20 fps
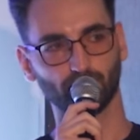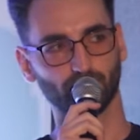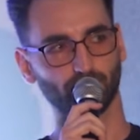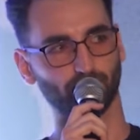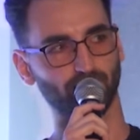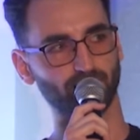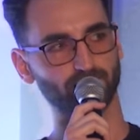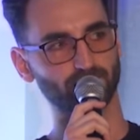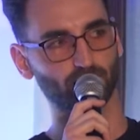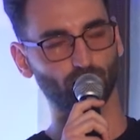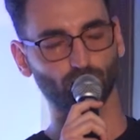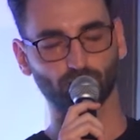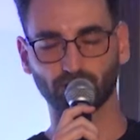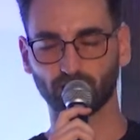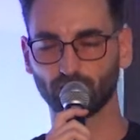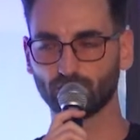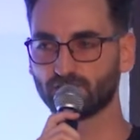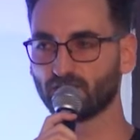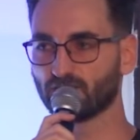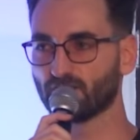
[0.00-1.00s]
basically you can
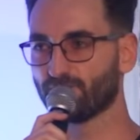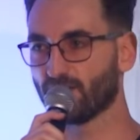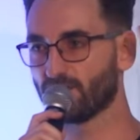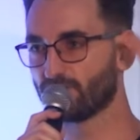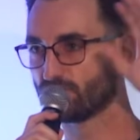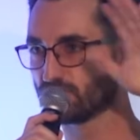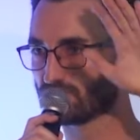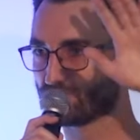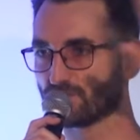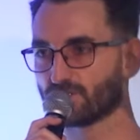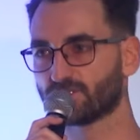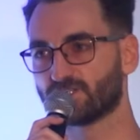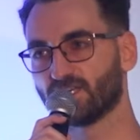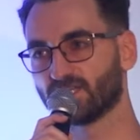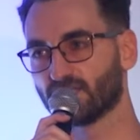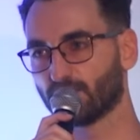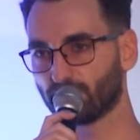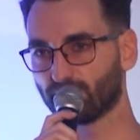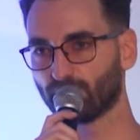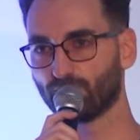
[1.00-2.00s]
use Datafy just for
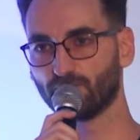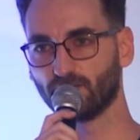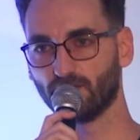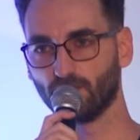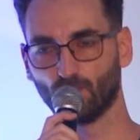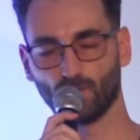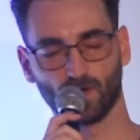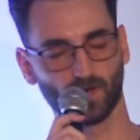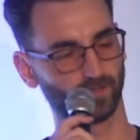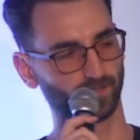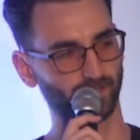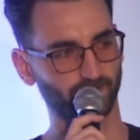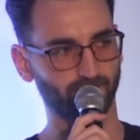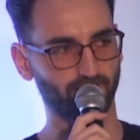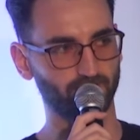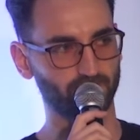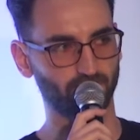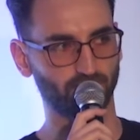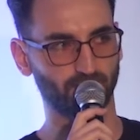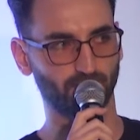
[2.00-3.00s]
setup if you really want, and
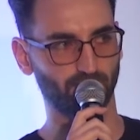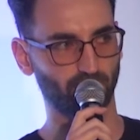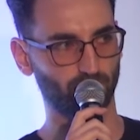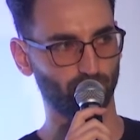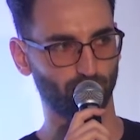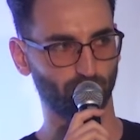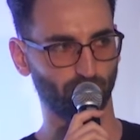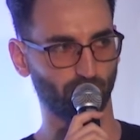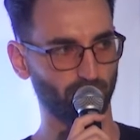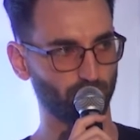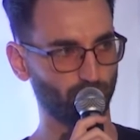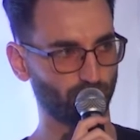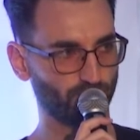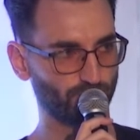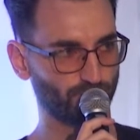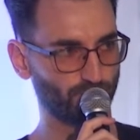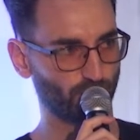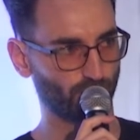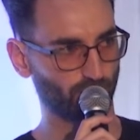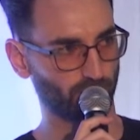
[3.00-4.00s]
that's it, and then you can move it
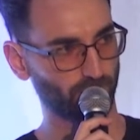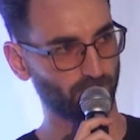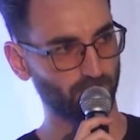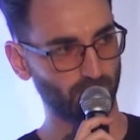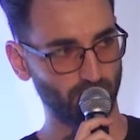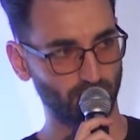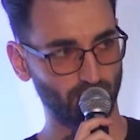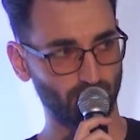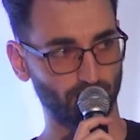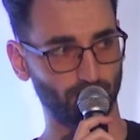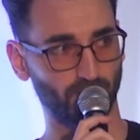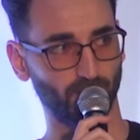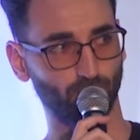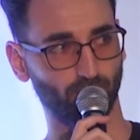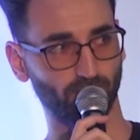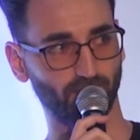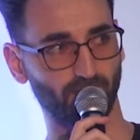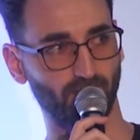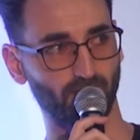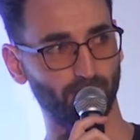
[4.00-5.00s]
forward. But
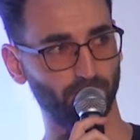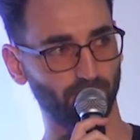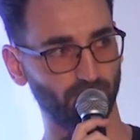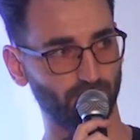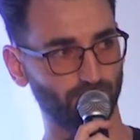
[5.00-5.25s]
what happens